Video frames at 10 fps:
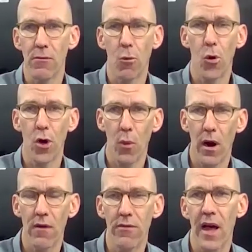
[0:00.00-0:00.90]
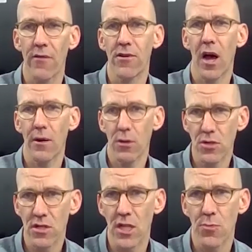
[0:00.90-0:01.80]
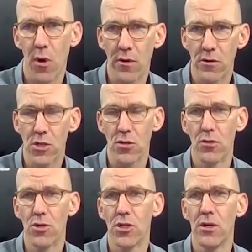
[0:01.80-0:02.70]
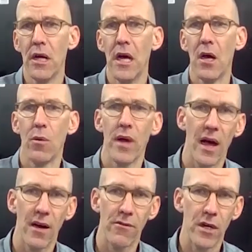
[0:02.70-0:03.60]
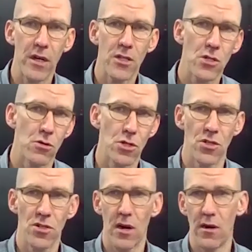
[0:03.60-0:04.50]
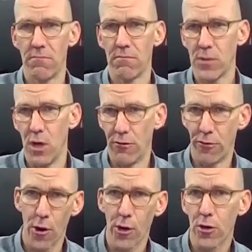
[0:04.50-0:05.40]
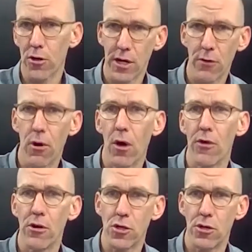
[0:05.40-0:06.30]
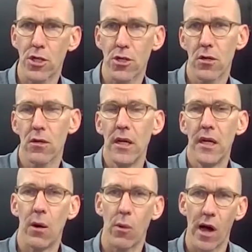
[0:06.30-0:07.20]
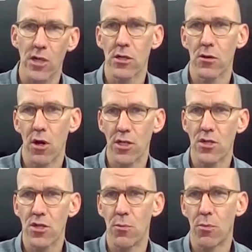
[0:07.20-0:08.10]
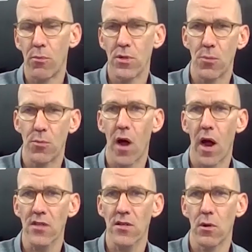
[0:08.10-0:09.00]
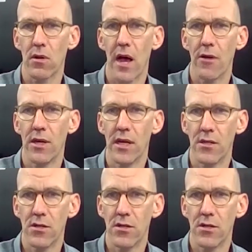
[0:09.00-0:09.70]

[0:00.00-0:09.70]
weren't aware of that, if you're not using that as part of your solution, we have solutions that are vertical in-row, they're traditional, and we're actually launching some products that would allow you to get